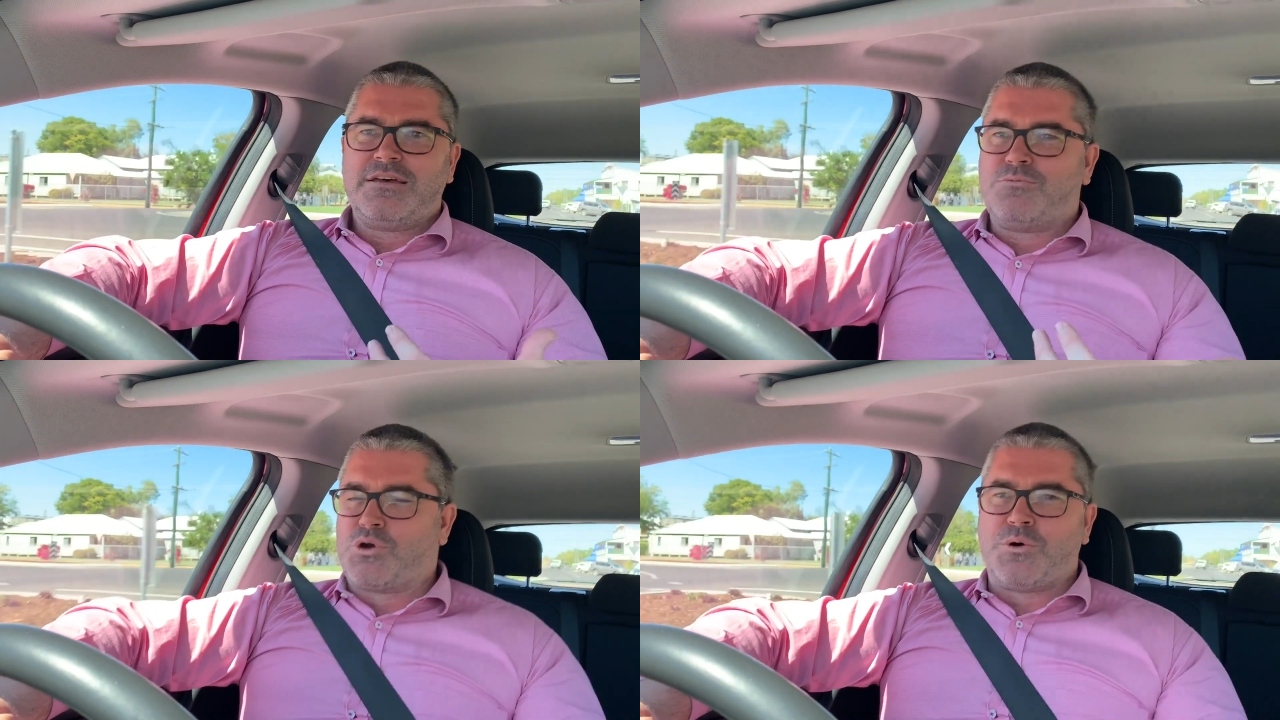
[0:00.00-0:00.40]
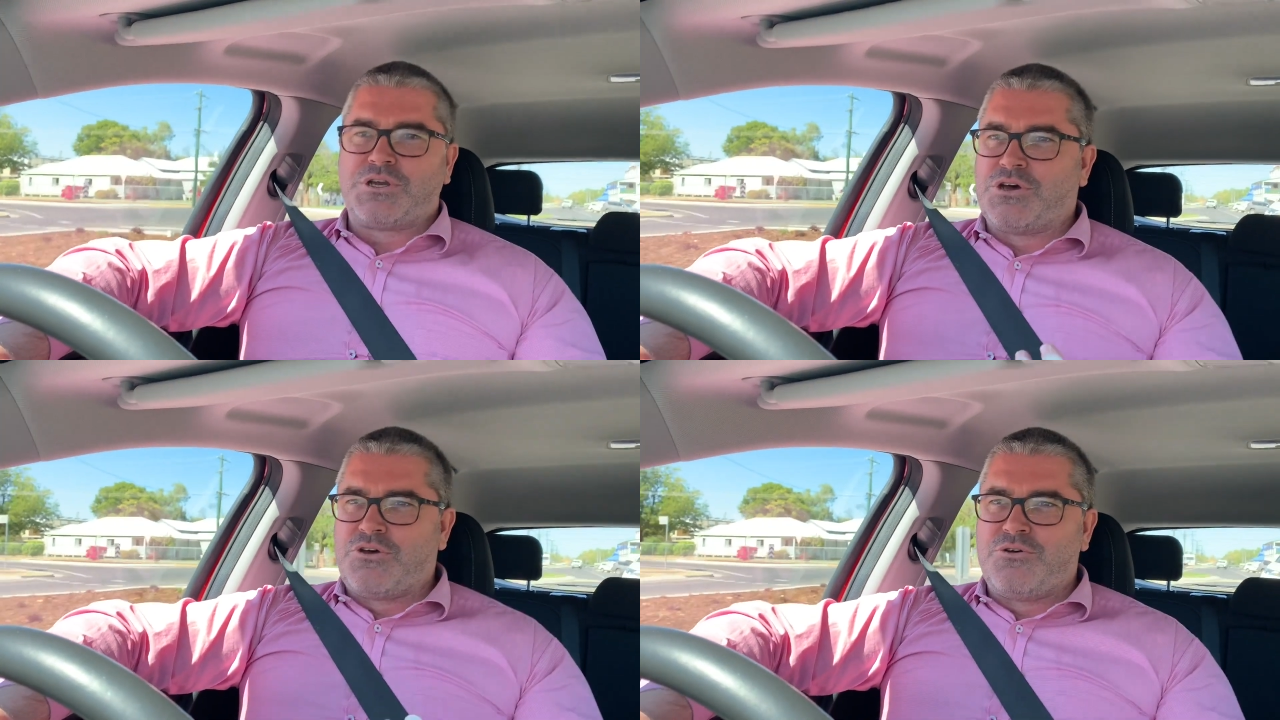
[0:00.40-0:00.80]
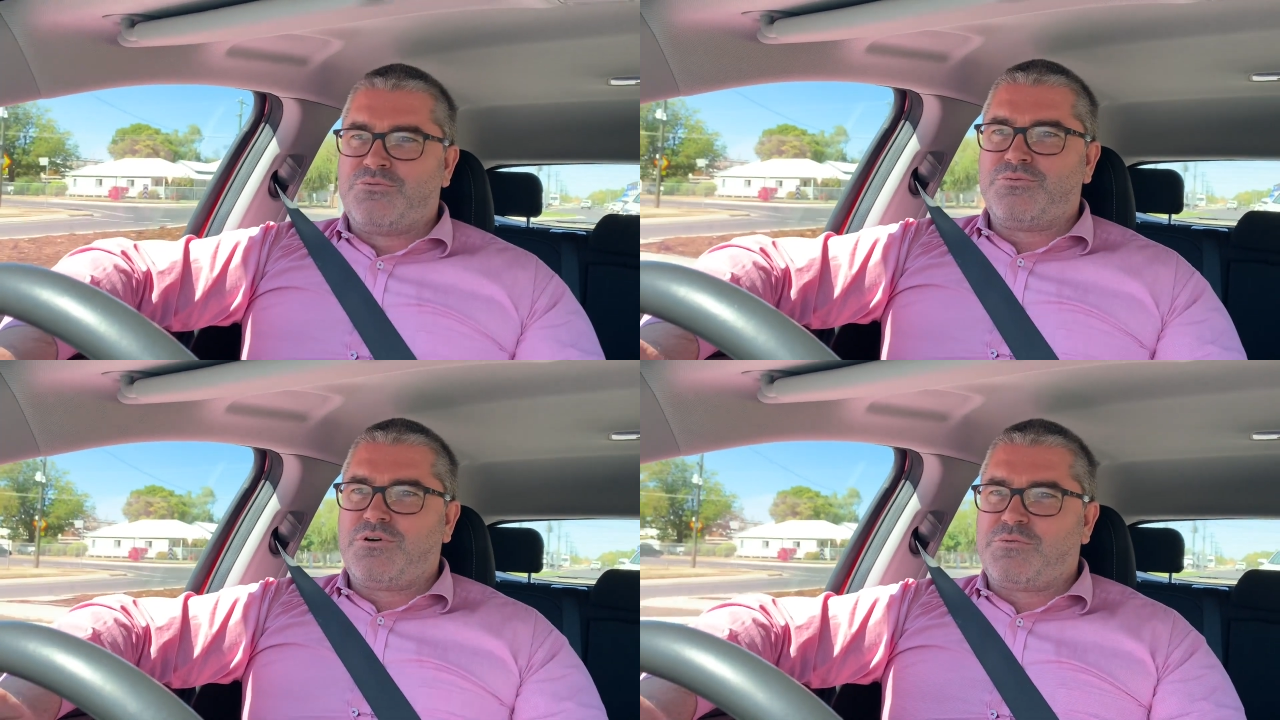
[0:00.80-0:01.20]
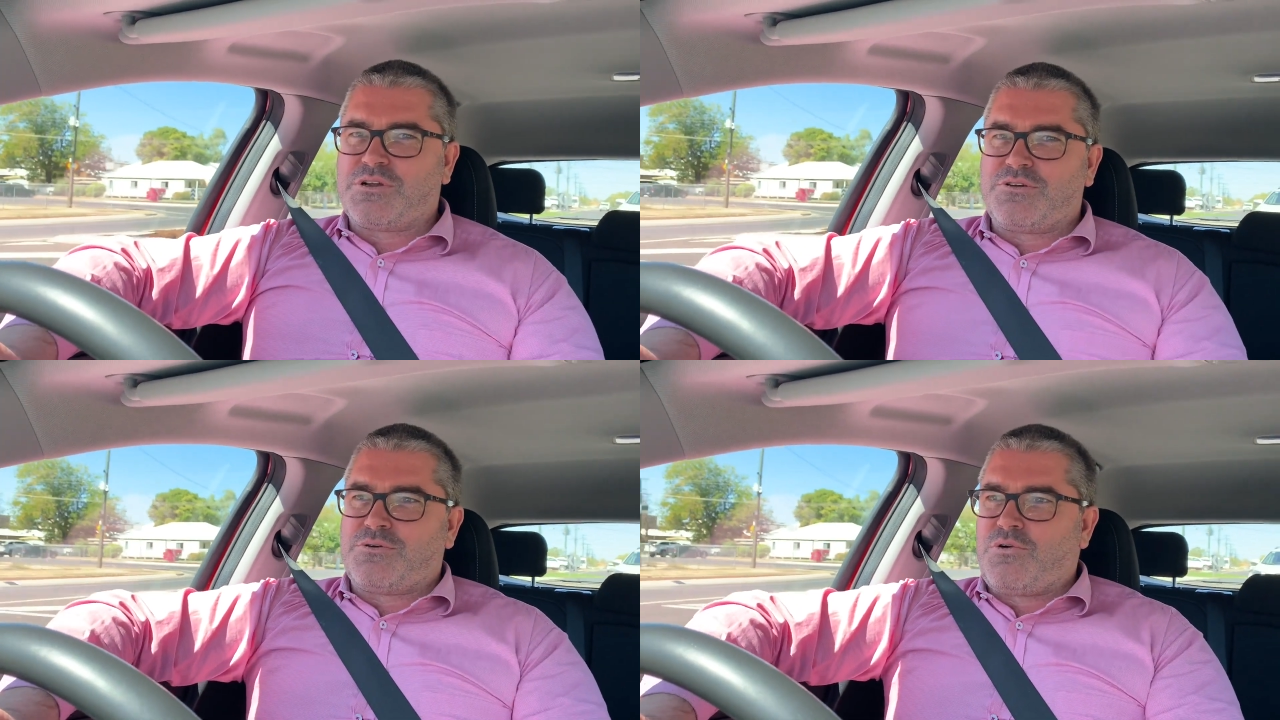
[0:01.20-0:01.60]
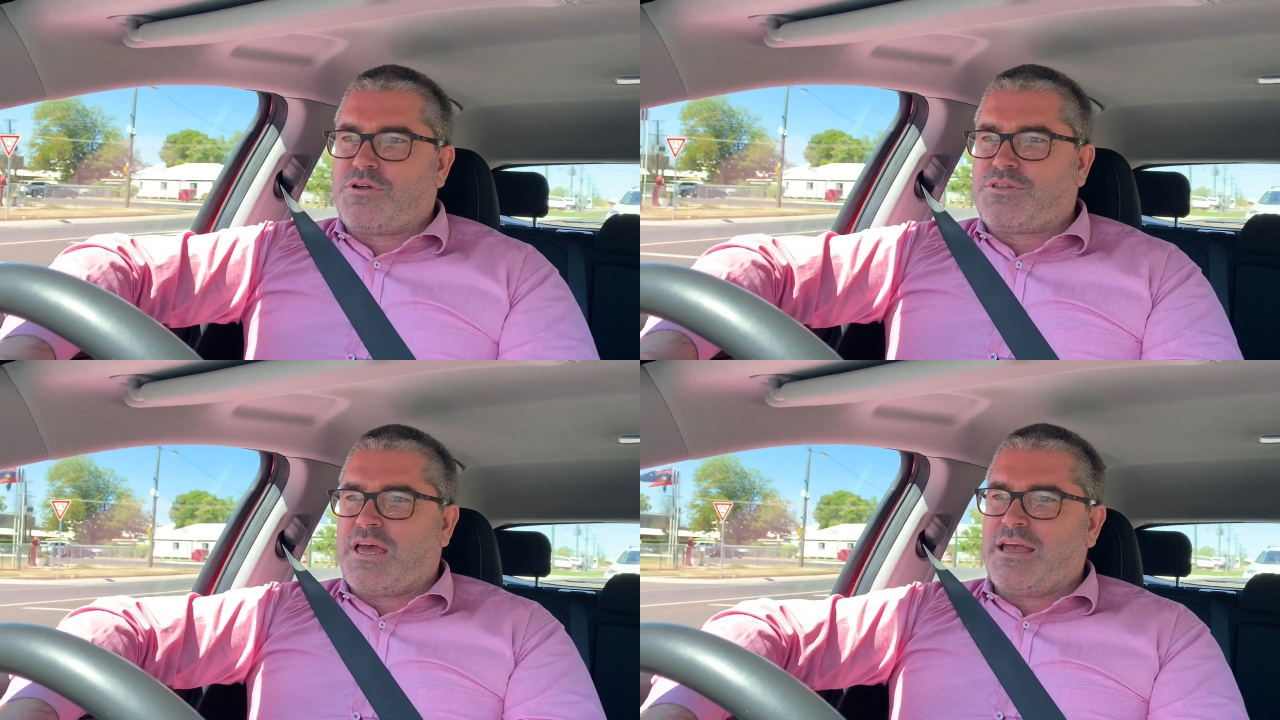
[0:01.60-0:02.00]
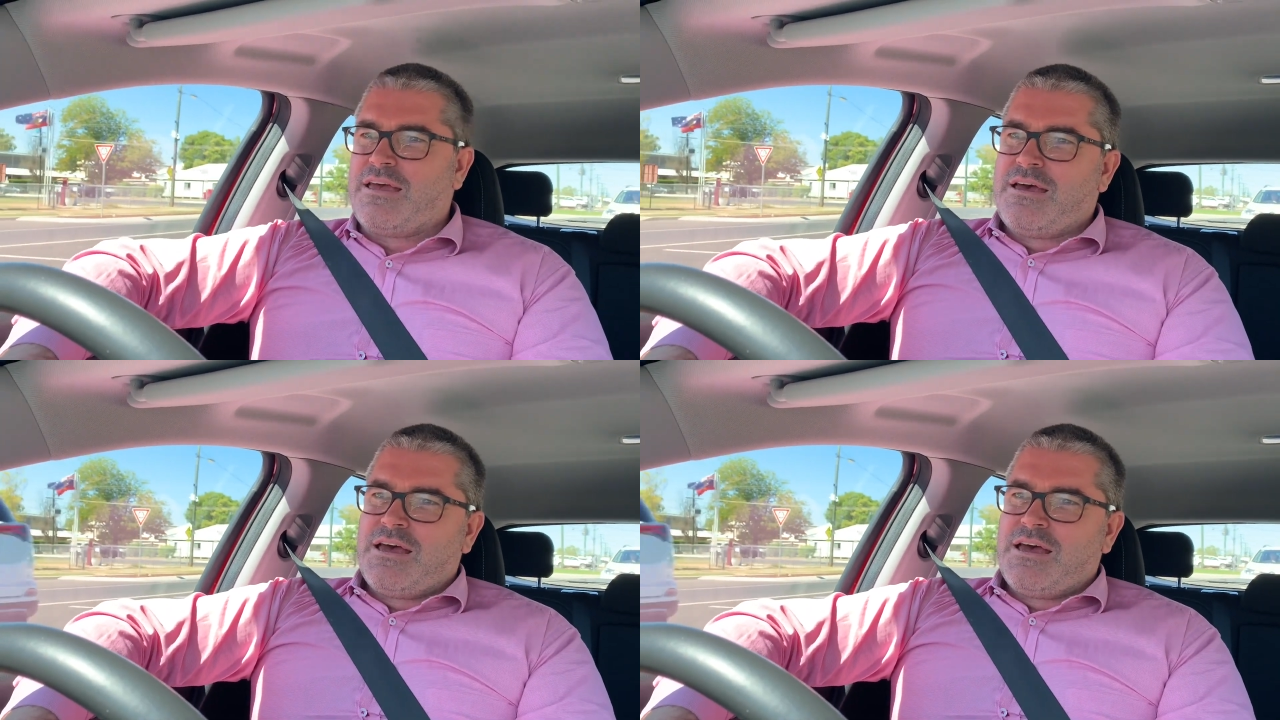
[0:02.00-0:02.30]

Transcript: What do? I want to do the right thing.